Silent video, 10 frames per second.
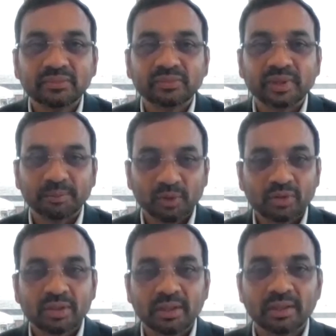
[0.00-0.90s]
from
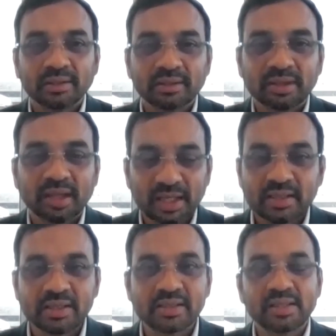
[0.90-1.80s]
those
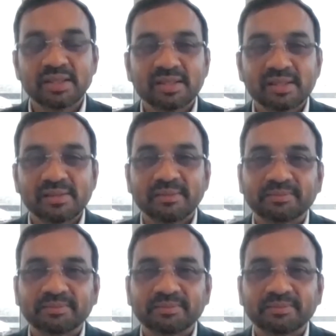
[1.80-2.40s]
last discussions.